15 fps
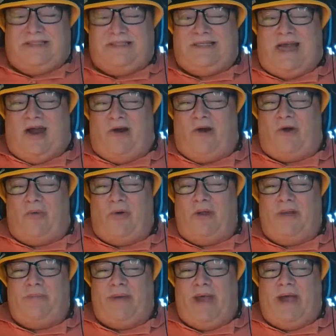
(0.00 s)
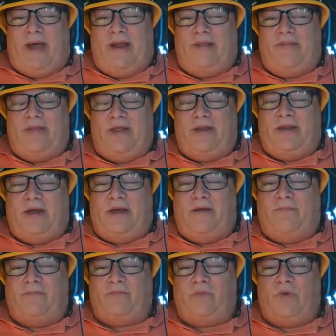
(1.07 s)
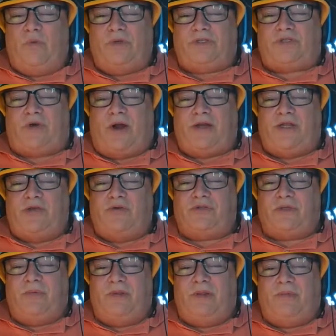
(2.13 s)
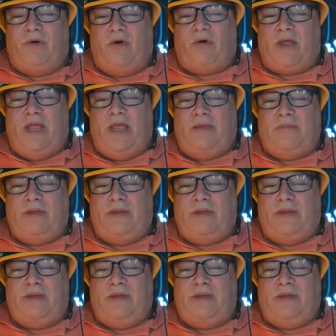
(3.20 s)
got hurt really bad, and then we tried to use him in the bowl game,